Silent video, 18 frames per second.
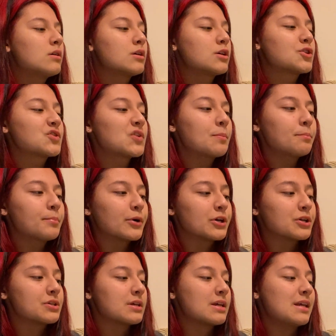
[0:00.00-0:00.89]
Some
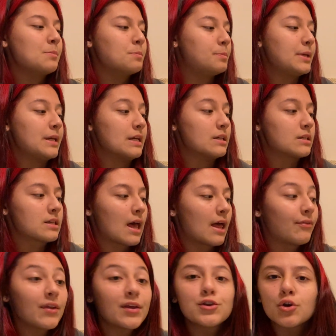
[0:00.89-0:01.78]
birds eat bees,
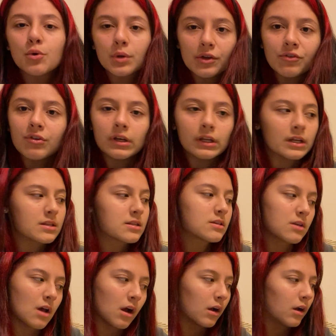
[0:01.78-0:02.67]
and they don't even get
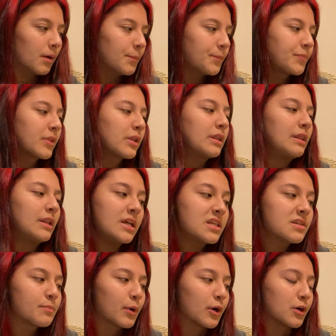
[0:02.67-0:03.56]
stung.
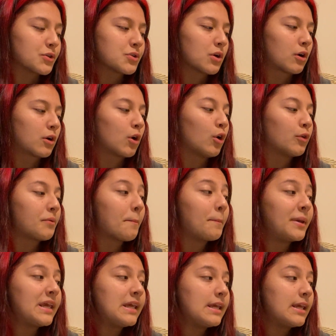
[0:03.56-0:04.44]
These birds are called
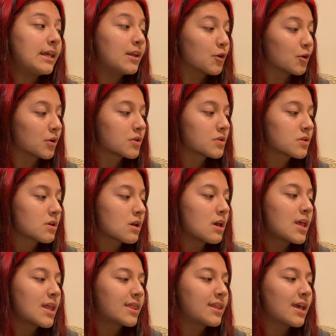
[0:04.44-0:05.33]
bee eaters.
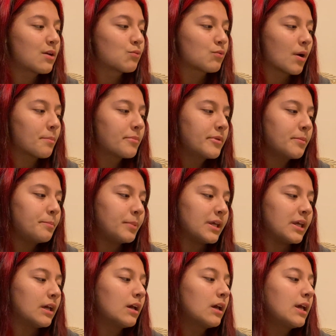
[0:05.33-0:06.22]
They rub the
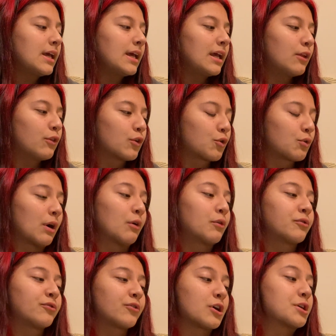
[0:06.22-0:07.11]
bee in the
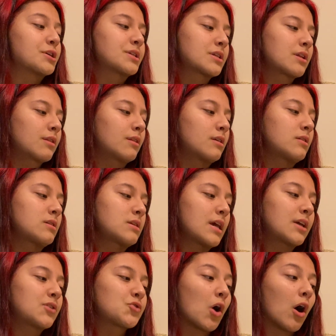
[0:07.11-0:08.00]
ground first. This
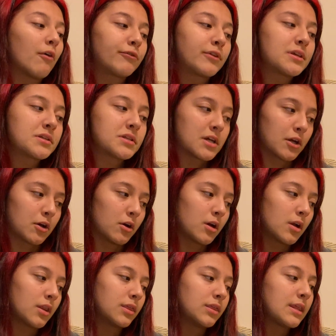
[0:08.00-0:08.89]
takes off the
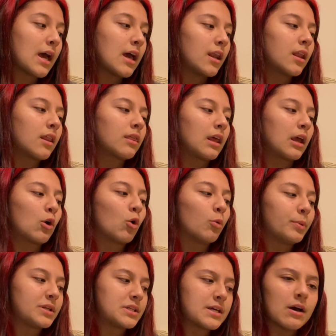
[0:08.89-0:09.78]
stinger. Then they
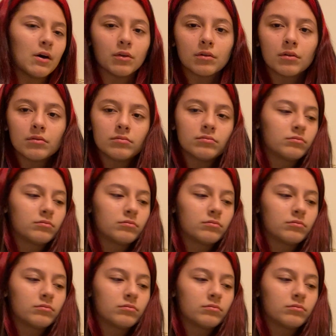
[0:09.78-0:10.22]
gulp it down.